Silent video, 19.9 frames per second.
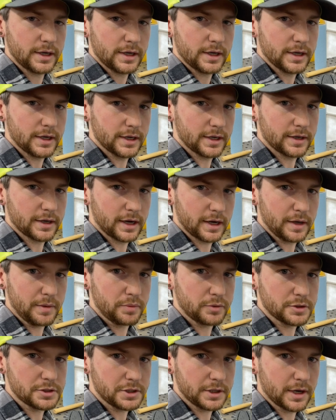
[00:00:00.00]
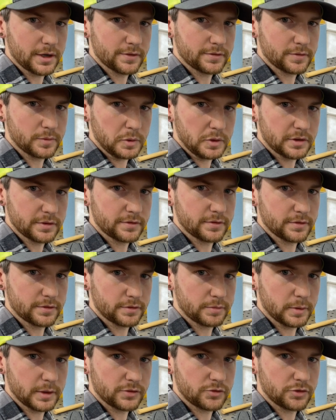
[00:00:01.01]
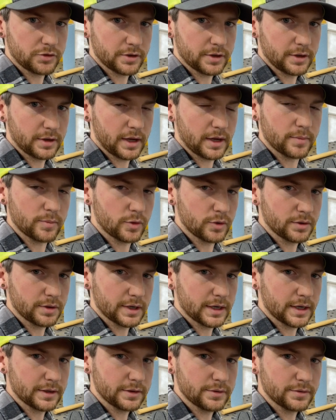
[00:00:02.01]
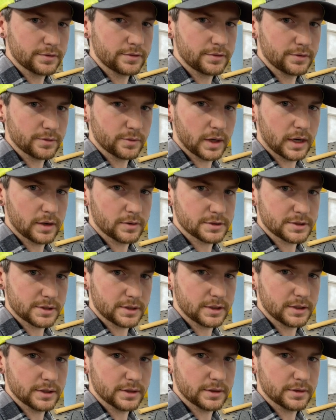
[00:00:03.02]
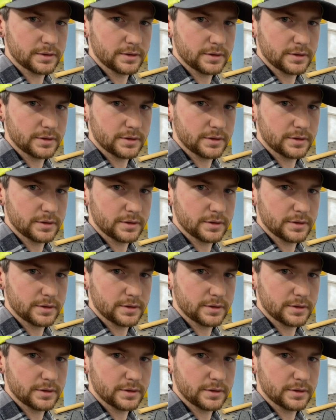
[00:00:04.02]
and I appreciate some good suspension a lot more than I used to when I was a kid.